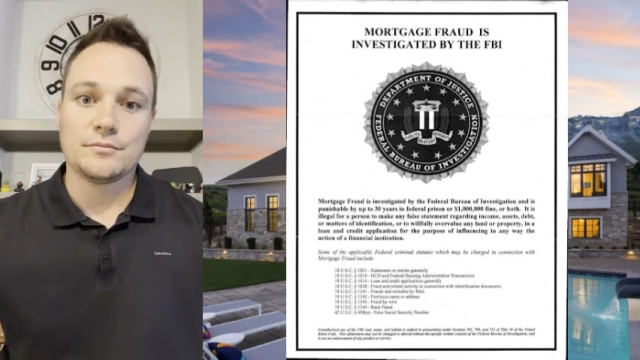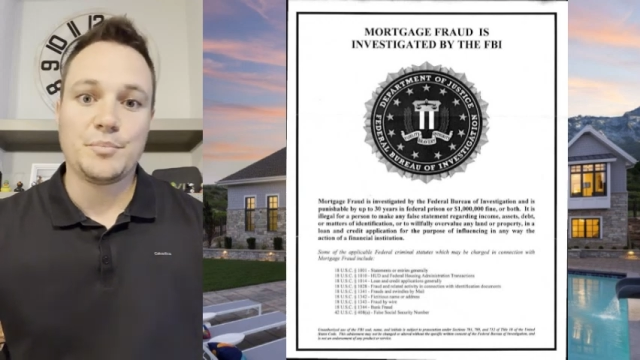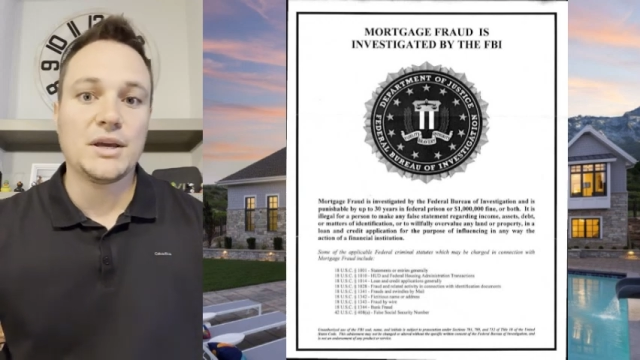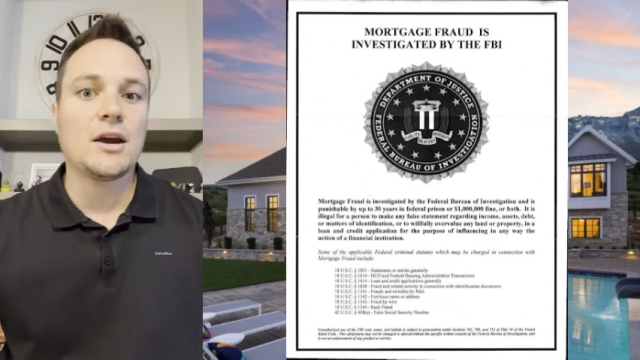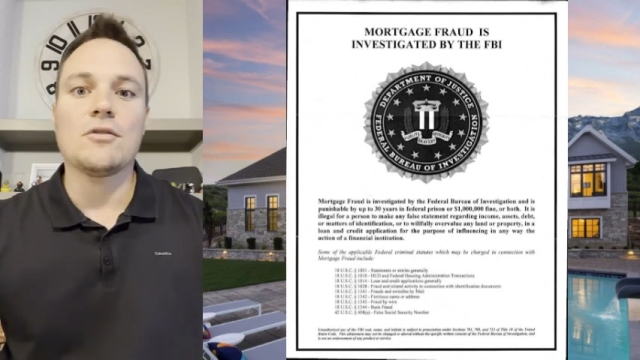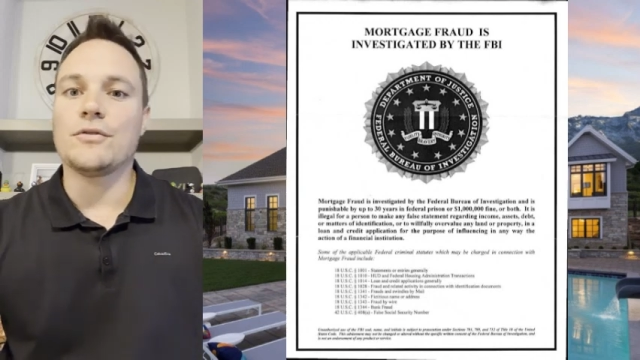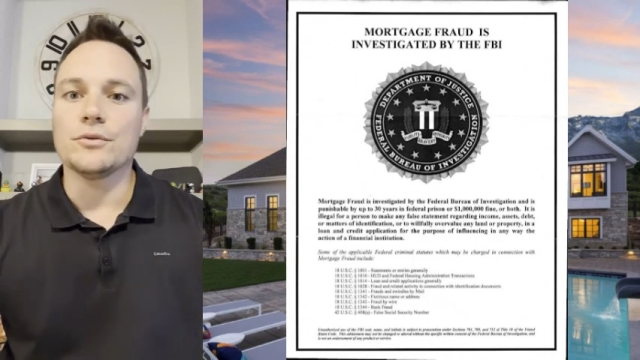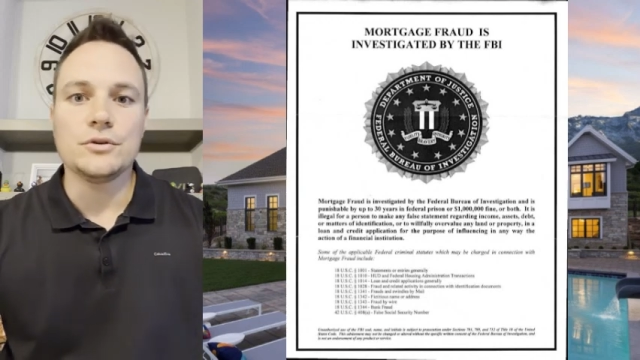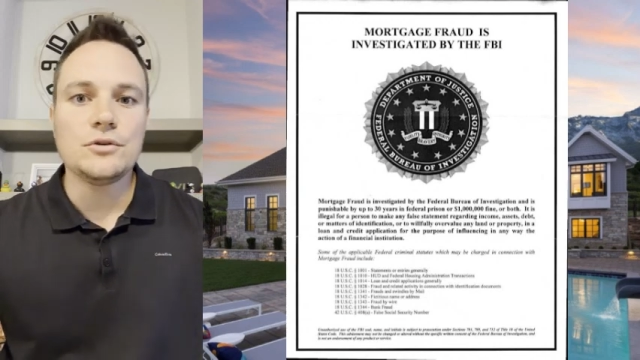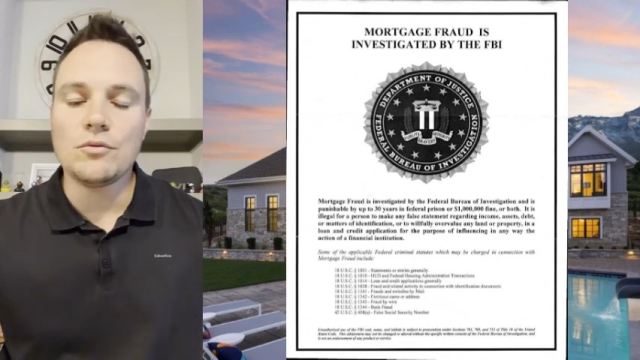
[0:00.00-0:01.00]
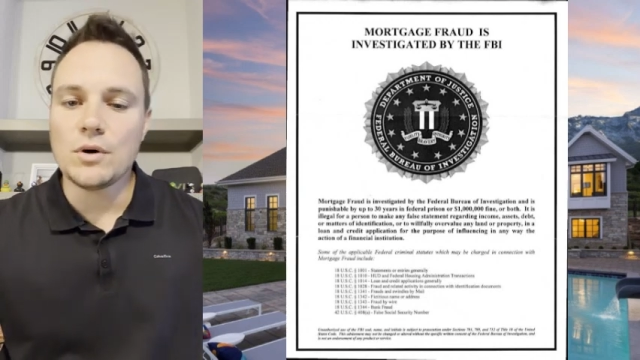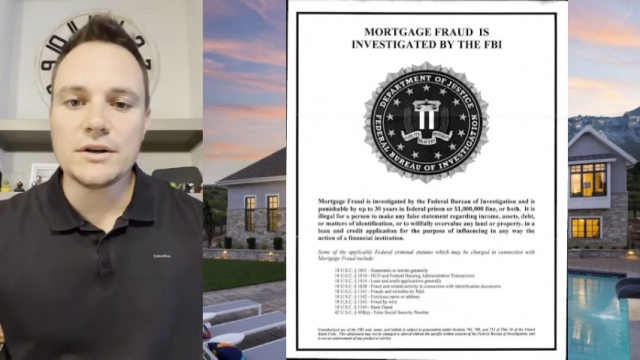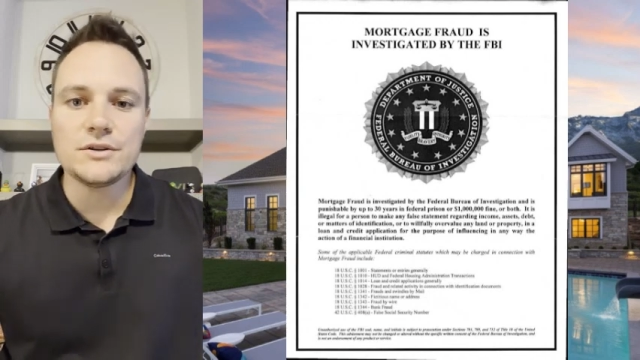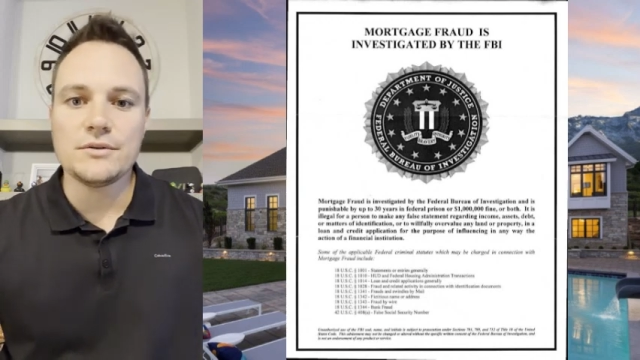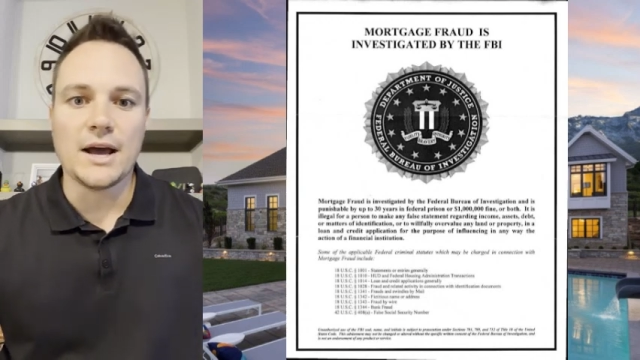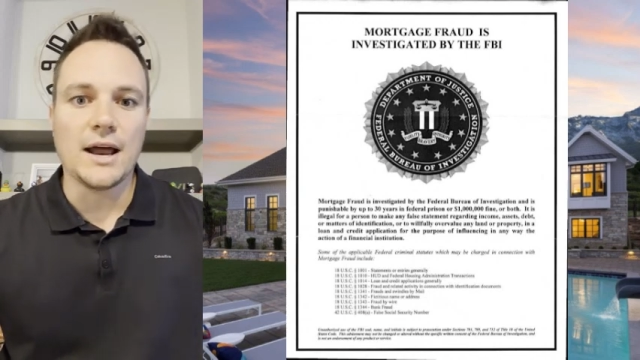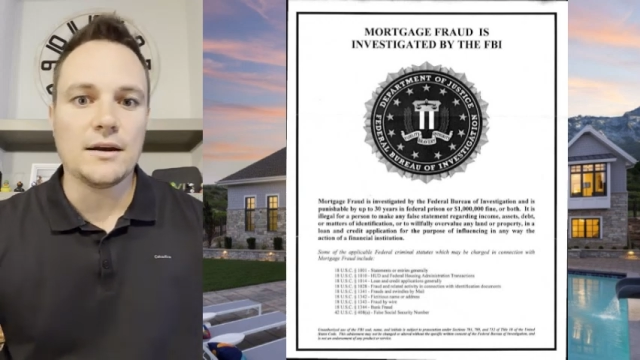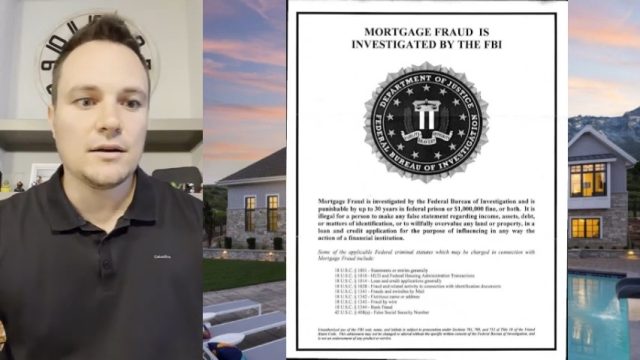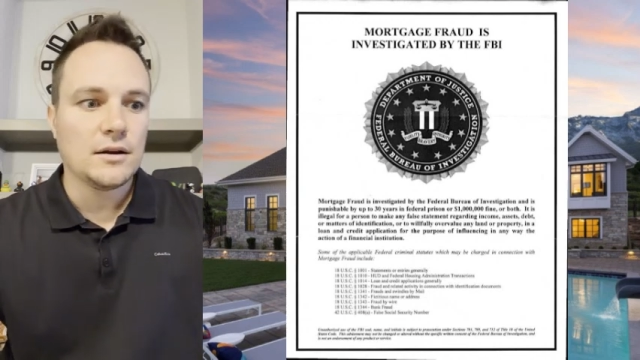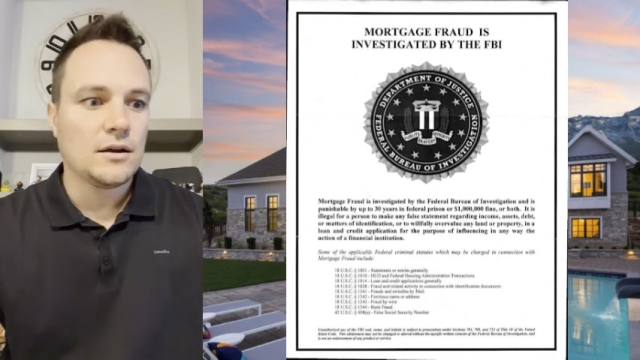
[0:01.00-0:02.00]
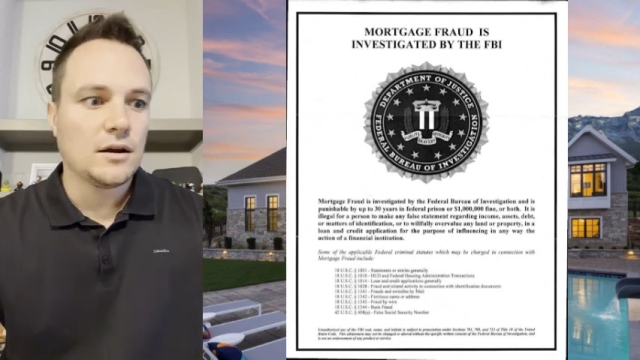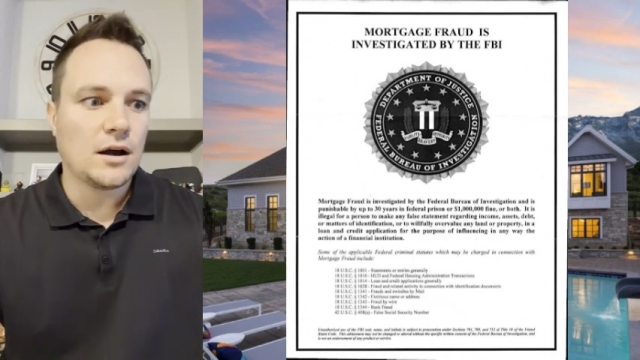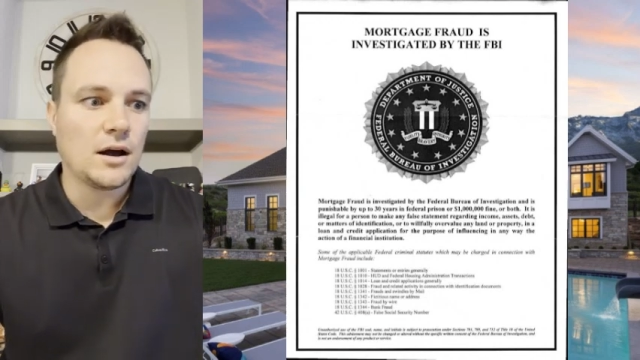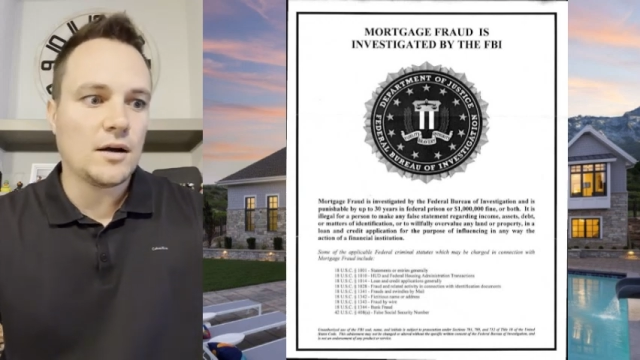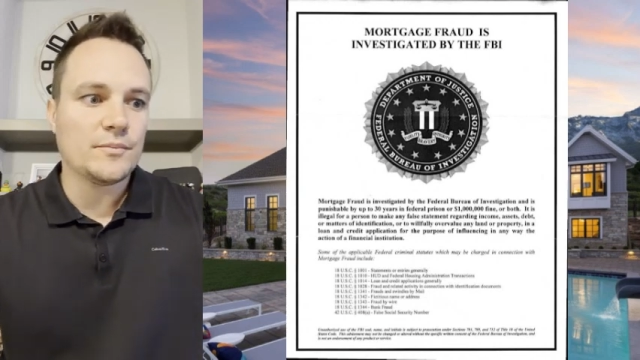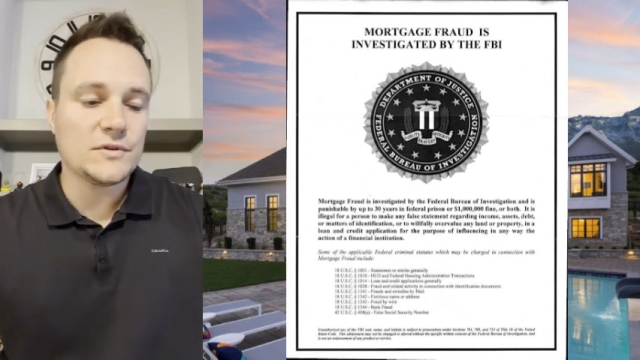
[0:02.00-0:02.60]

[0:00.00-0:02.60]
be careful. You don't want to do that. Um,